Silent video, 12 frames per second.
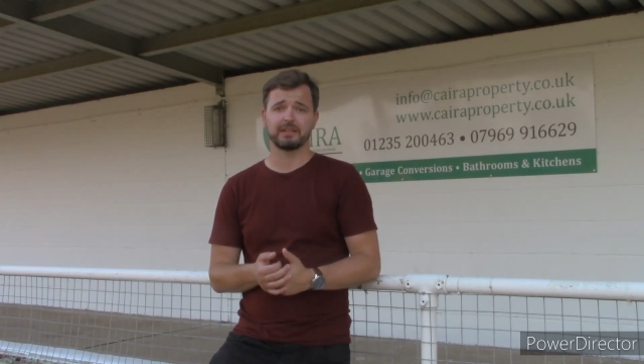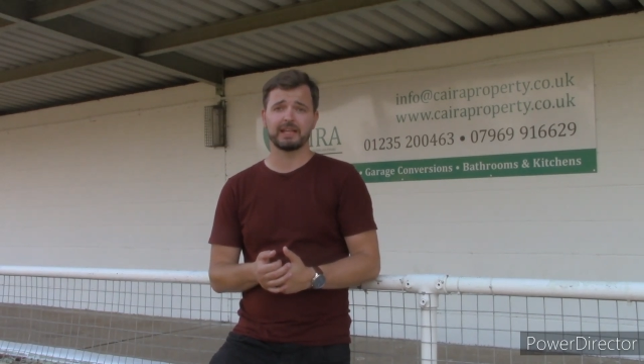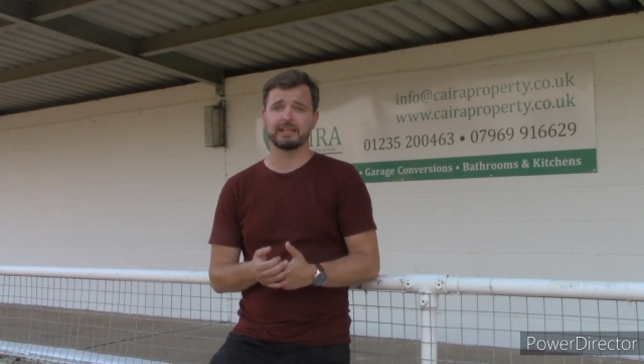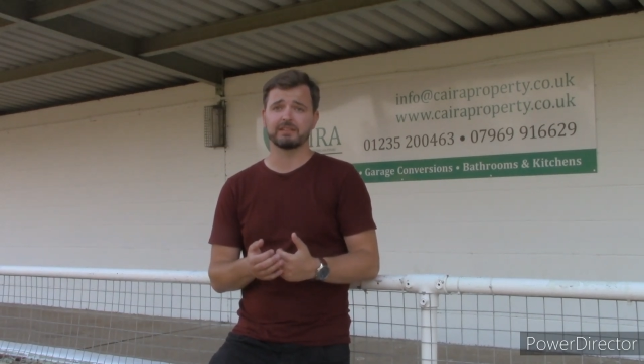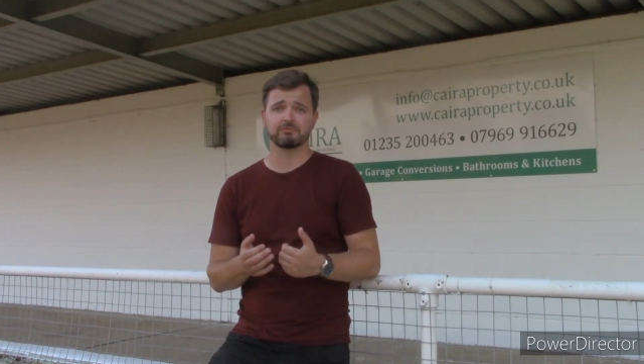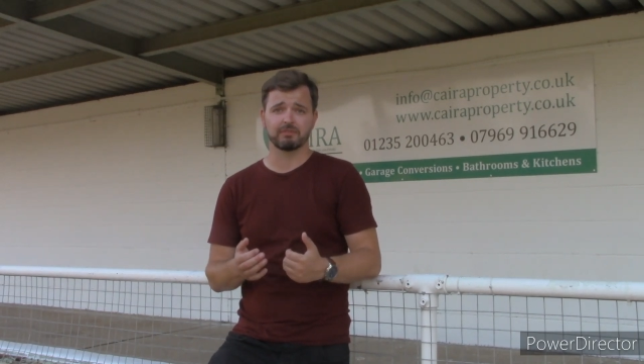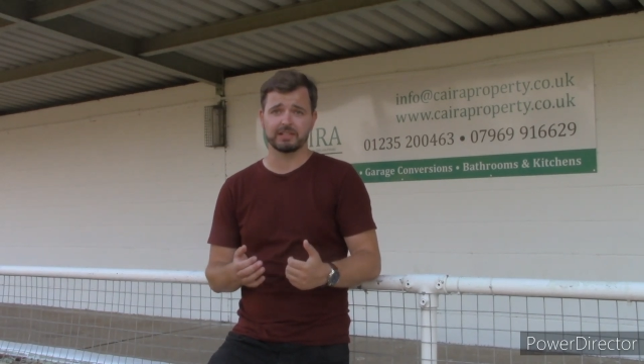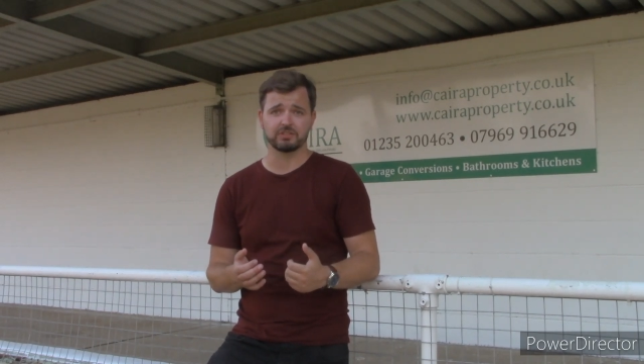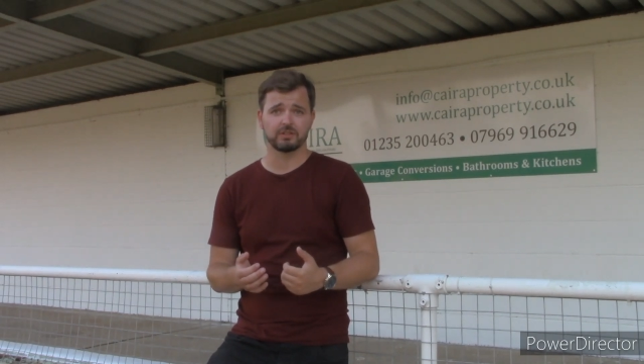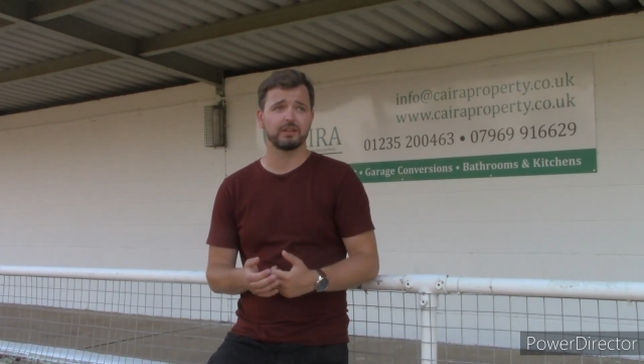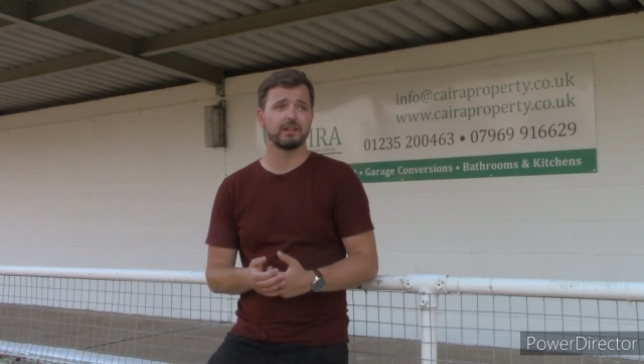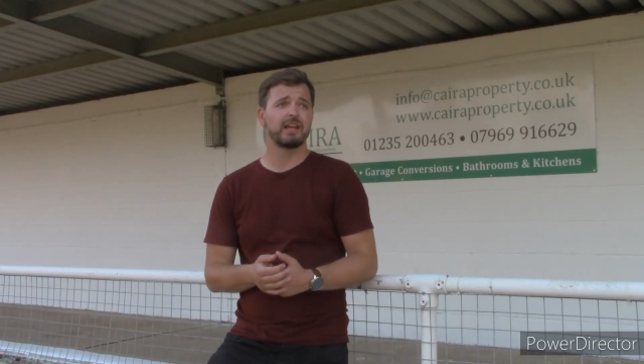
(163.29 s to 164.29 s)
in this
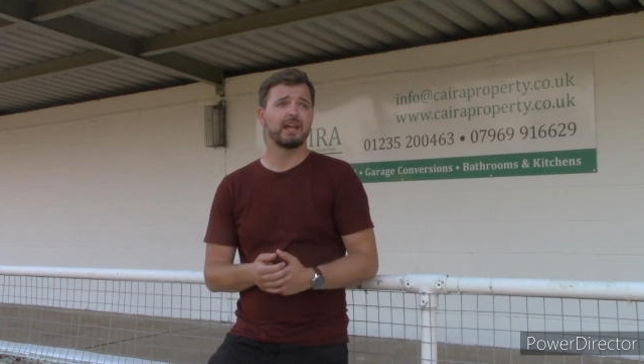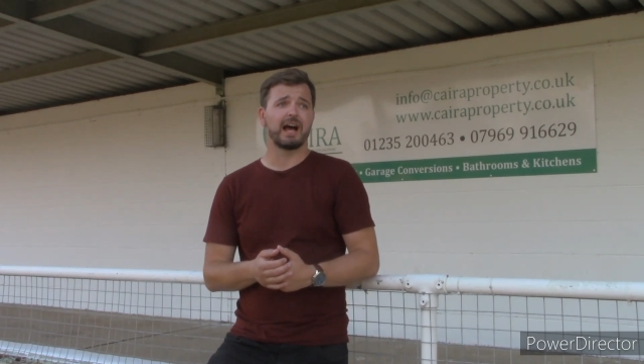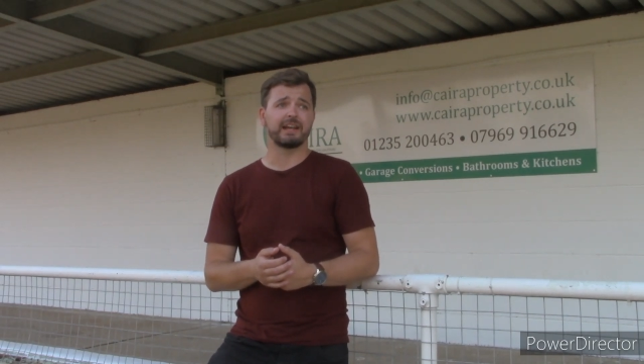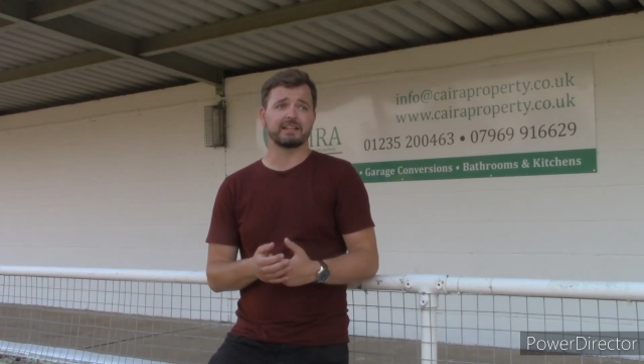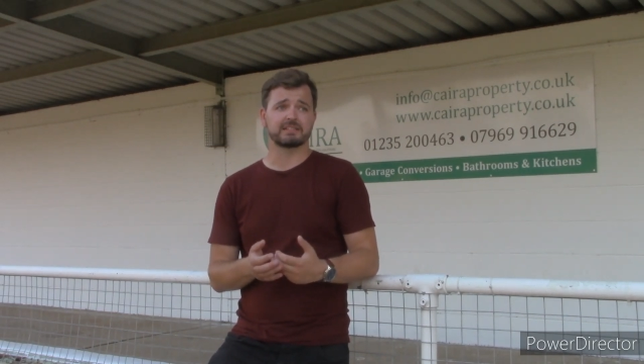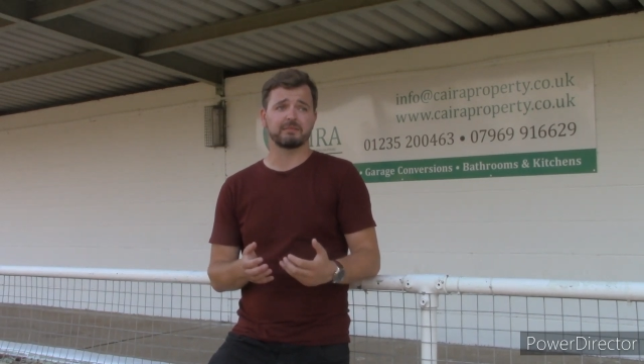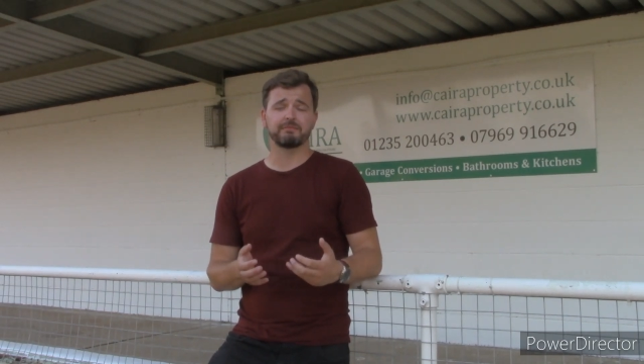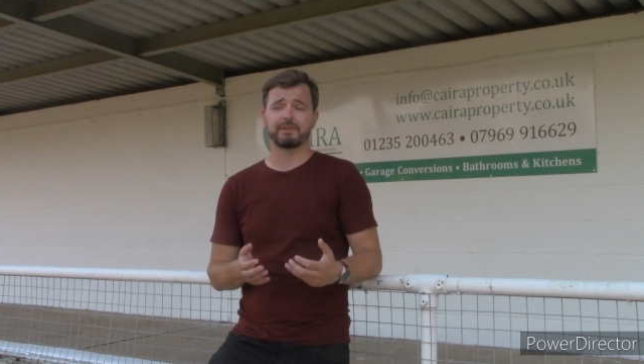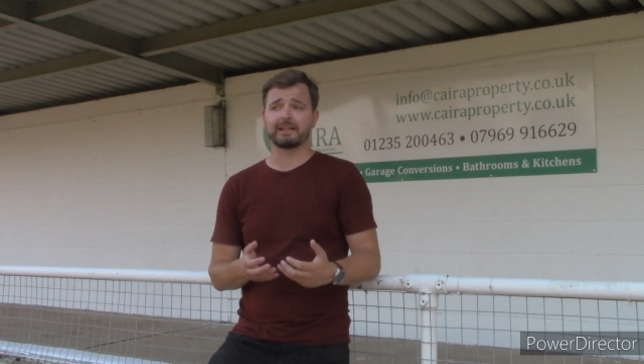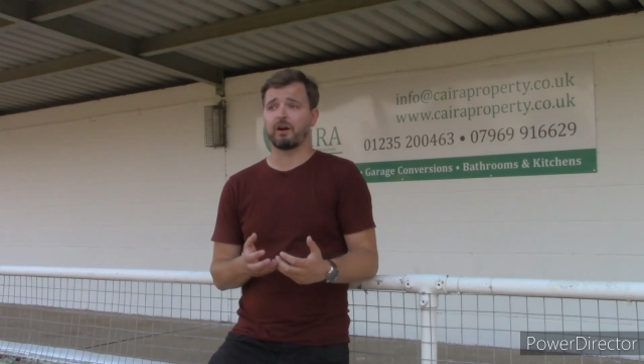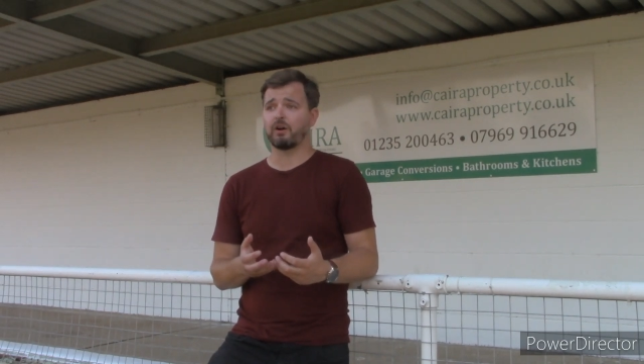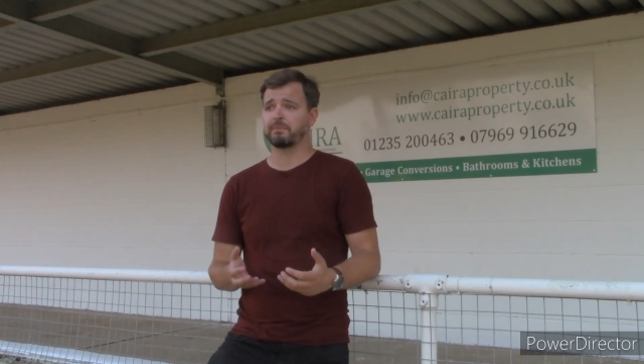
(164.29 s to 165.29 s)
region, and it's something
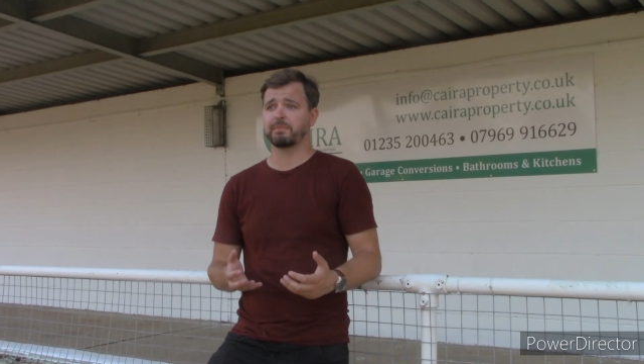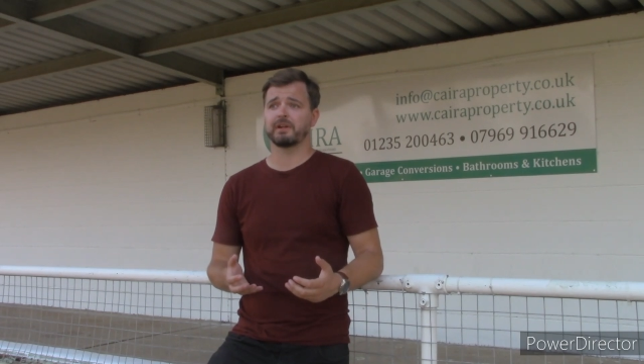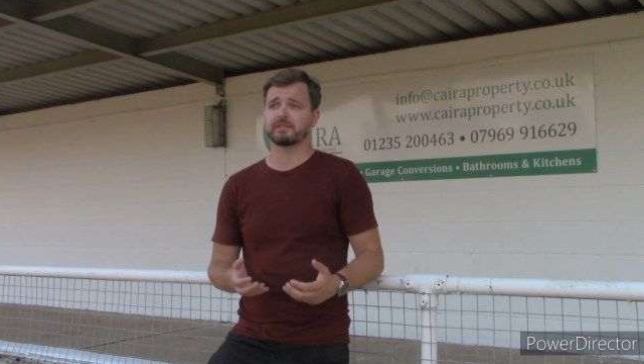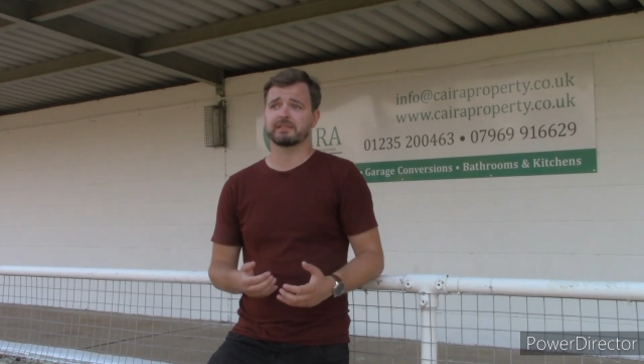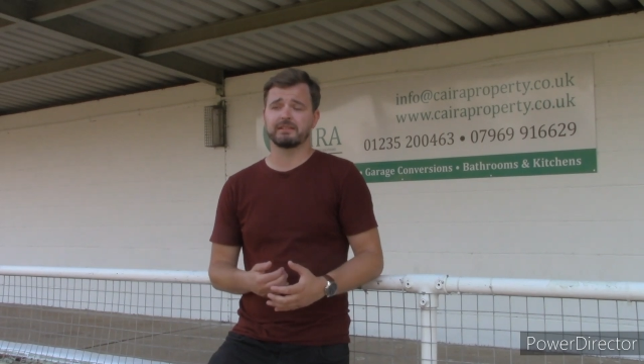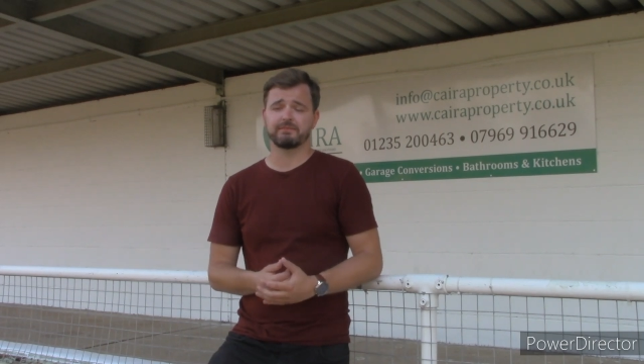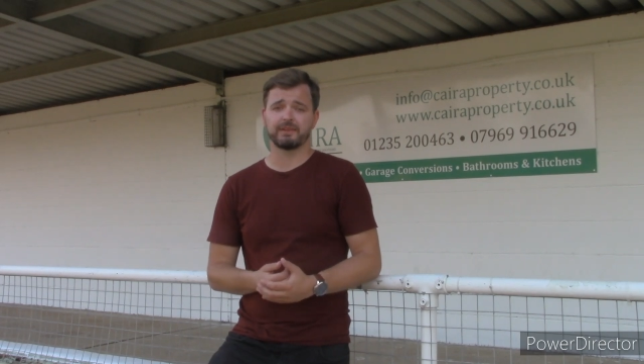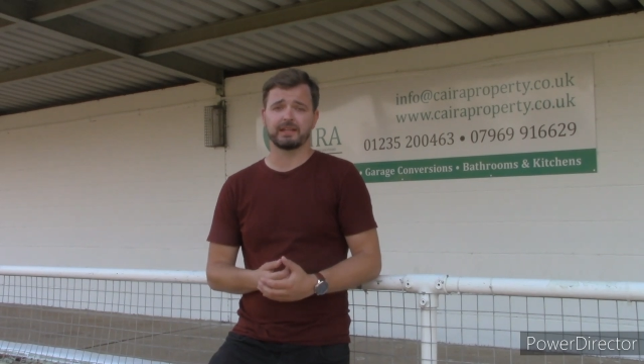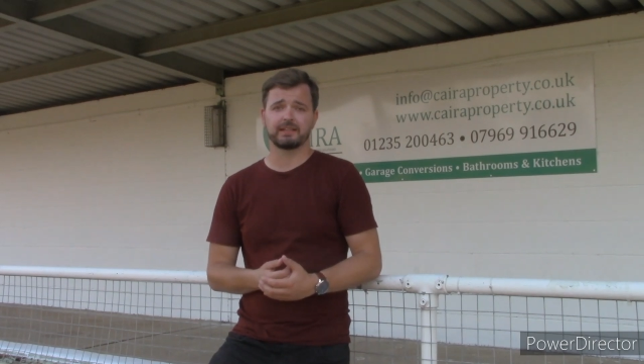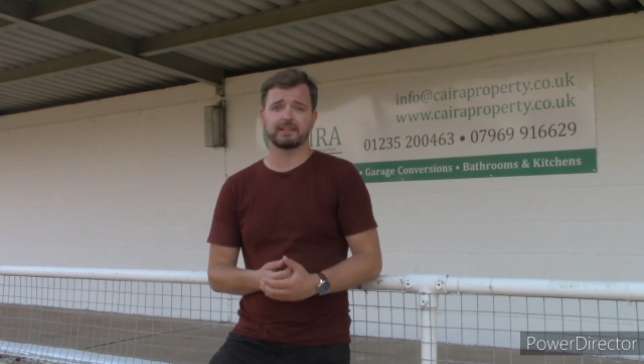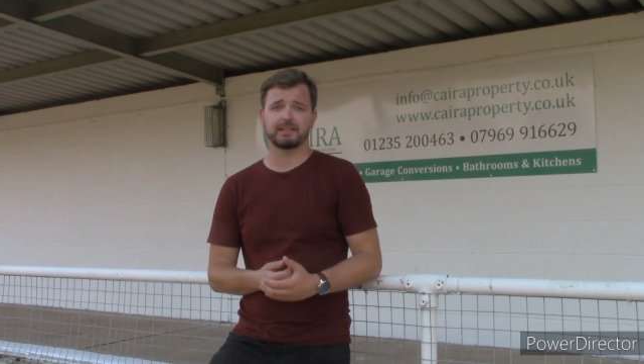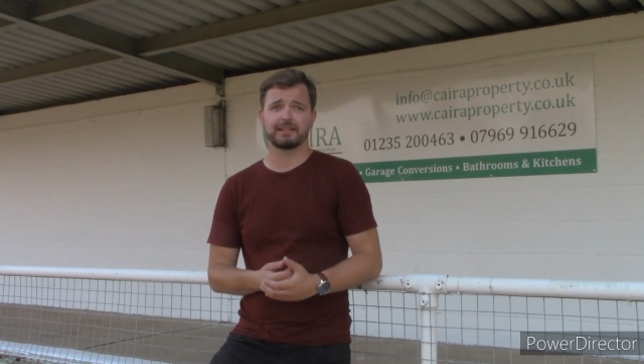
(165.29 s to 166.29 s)
that I personally think